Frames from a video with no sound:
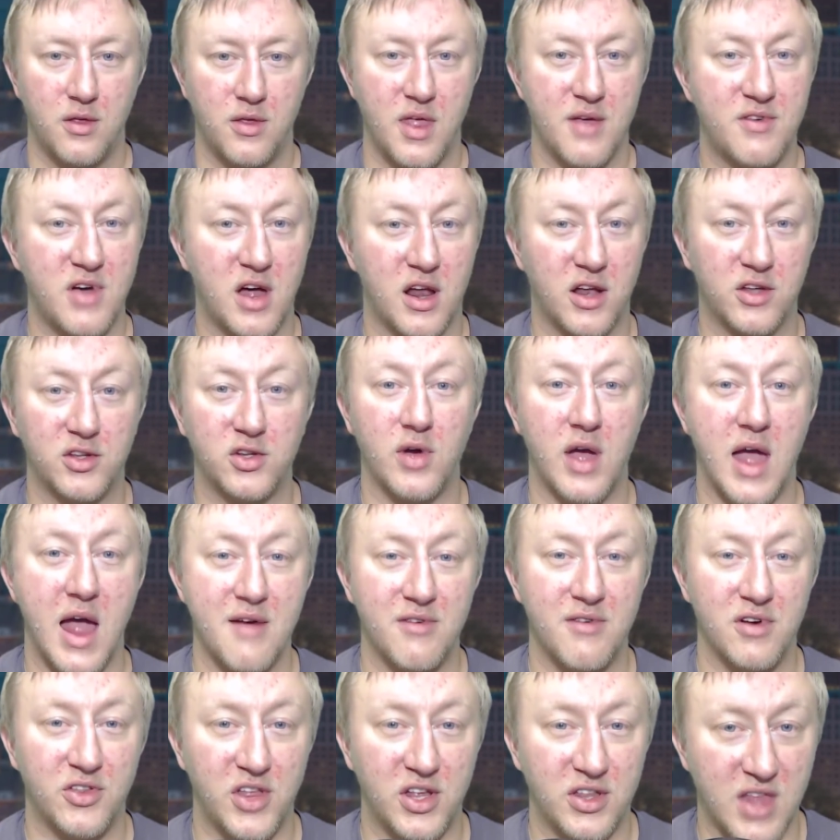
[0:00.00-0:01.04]
They've got to do
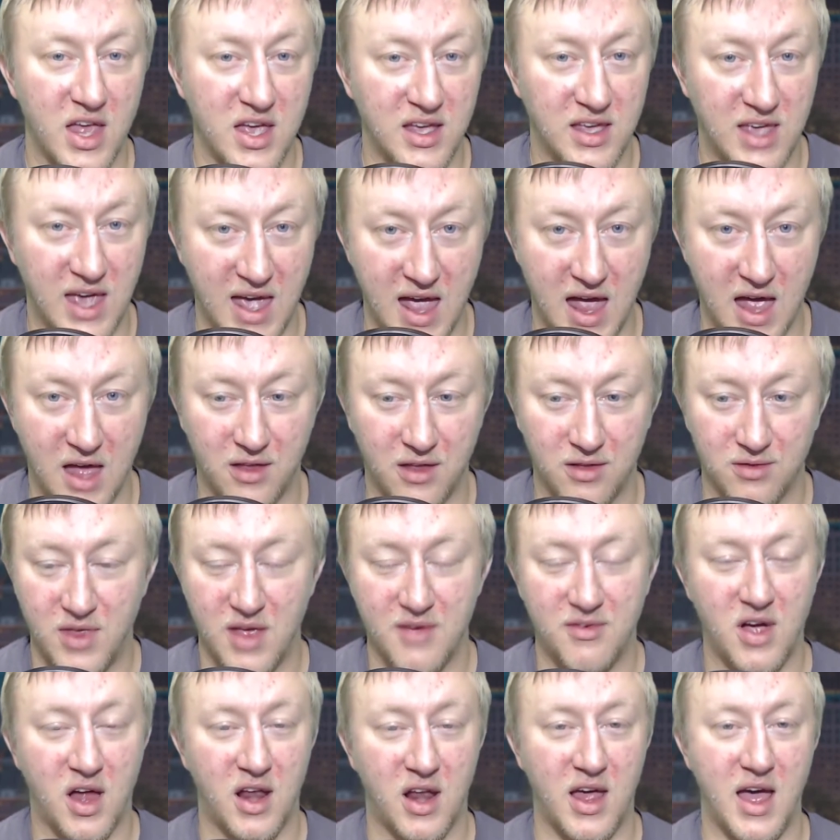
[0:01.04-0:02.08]
everything they can.
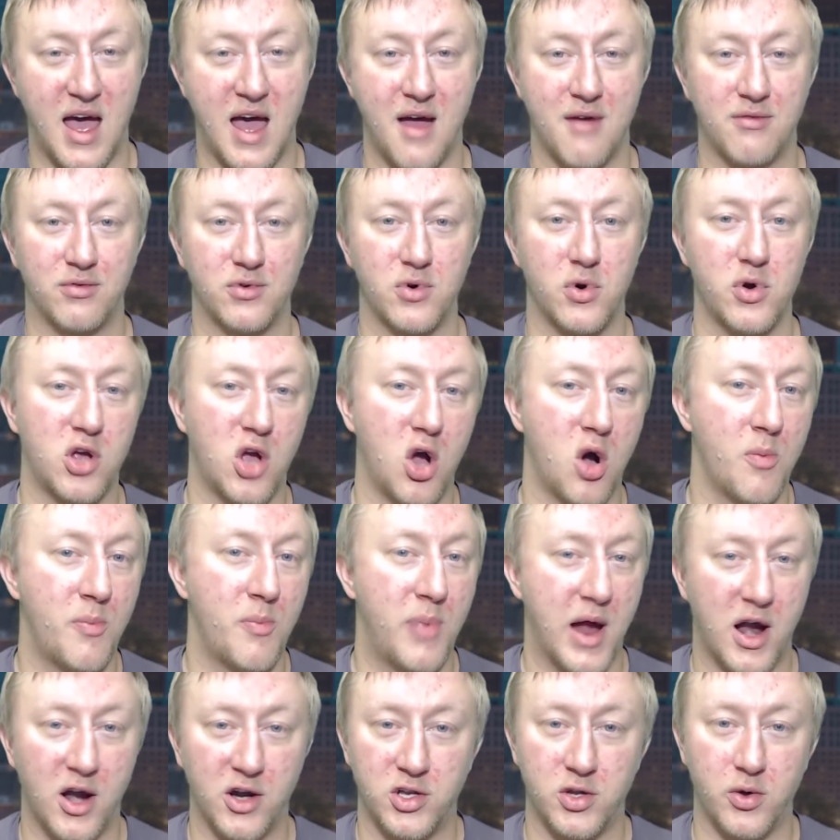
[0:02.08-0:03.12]
They've got to have Rudy
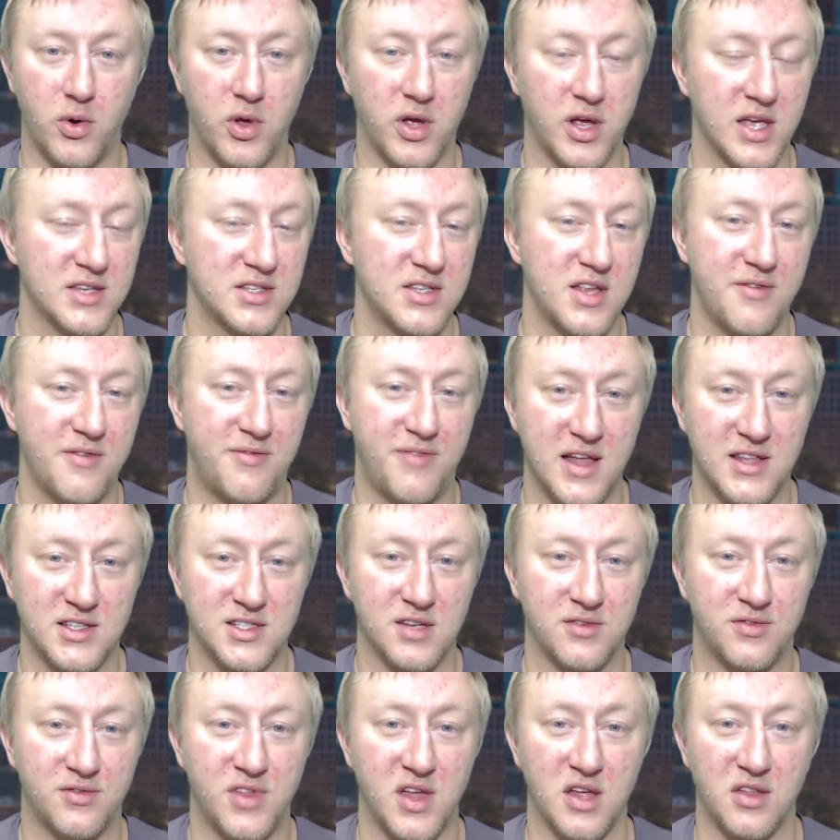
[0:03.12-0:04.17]
Gobert doing his
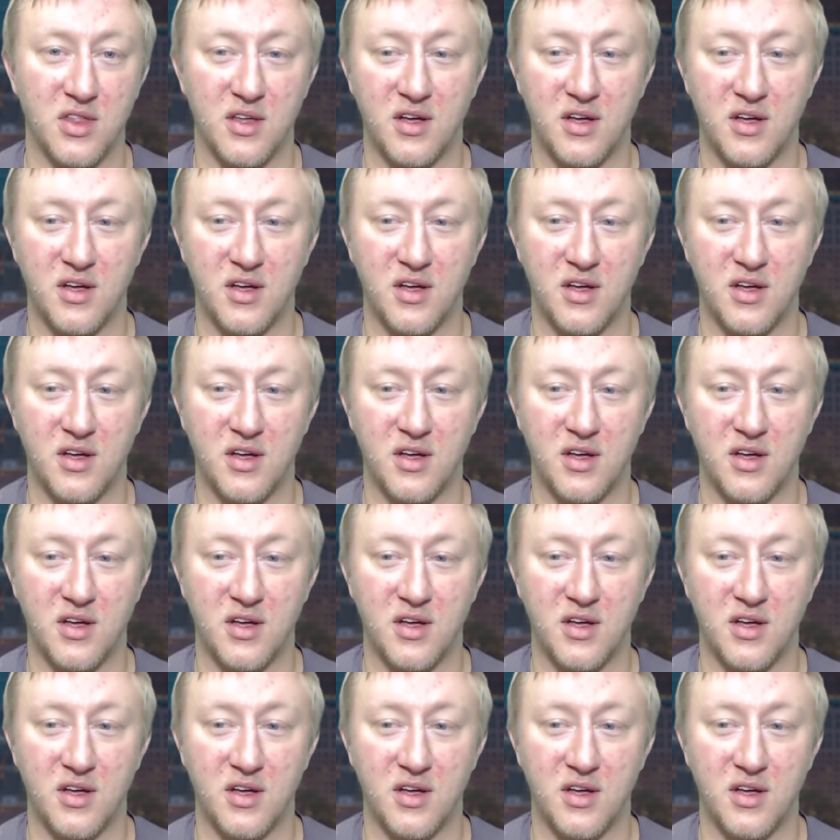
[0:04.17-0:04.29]
defensive thing.